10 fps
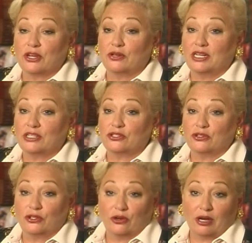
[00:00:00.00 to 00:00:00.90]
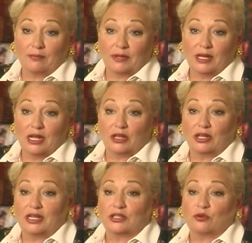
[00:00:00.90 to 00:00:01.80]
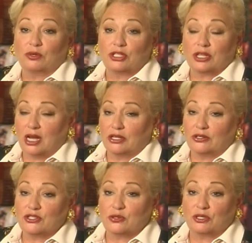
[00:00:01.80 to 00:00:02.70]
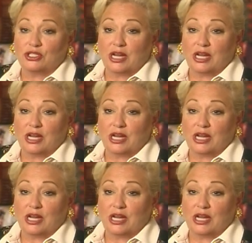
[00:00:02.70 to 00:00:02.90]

go to Eastern Europe, looking at the rich colors, the rich